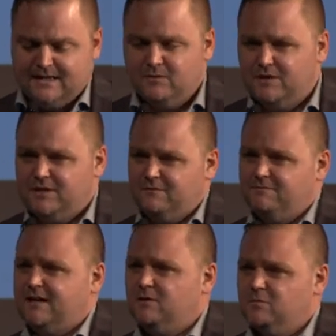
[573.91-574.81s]
And what they
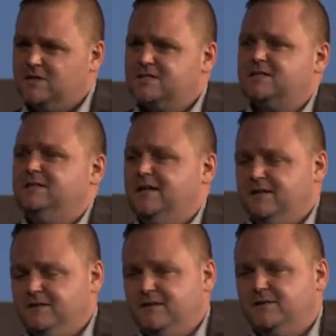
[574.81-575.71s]
found was
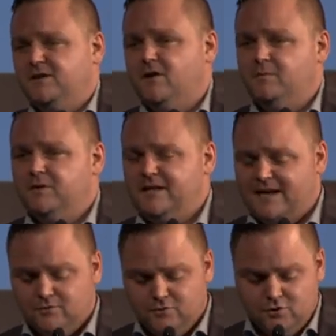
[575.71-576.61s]
that the carbon
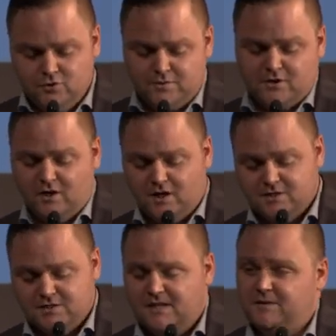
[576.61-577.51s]
nanotubes
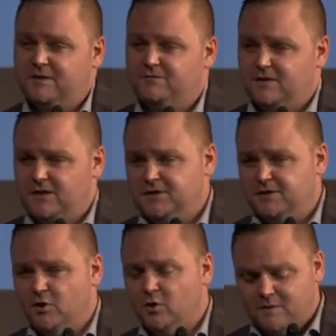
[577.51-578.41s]
caused
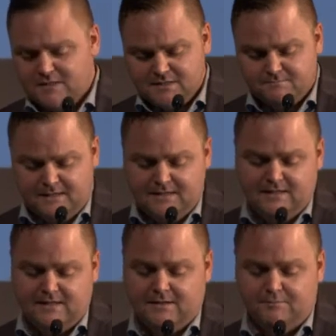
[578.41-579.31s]
methyliomas
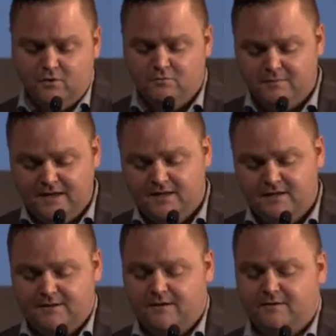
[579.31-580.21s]
in both
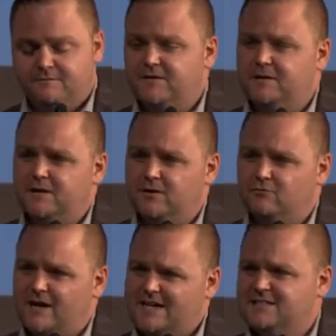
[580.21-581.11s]
male and female
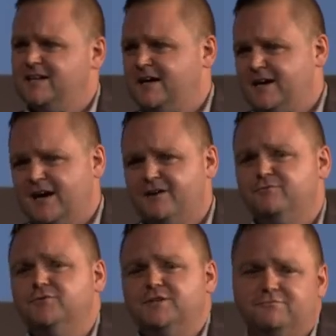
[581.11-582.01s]
rats
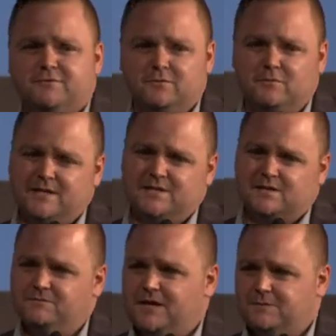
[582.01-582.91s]
after different ways
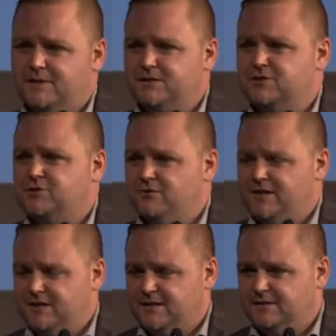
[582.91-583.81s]
of
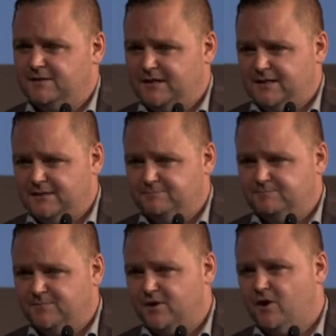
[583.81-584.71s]
administrating
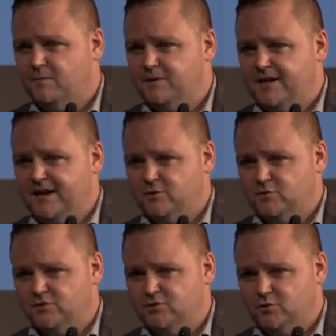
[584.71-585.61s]
the carbon
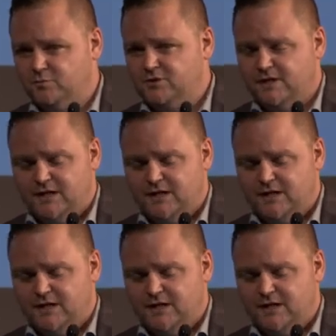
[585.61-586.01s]
nanotubes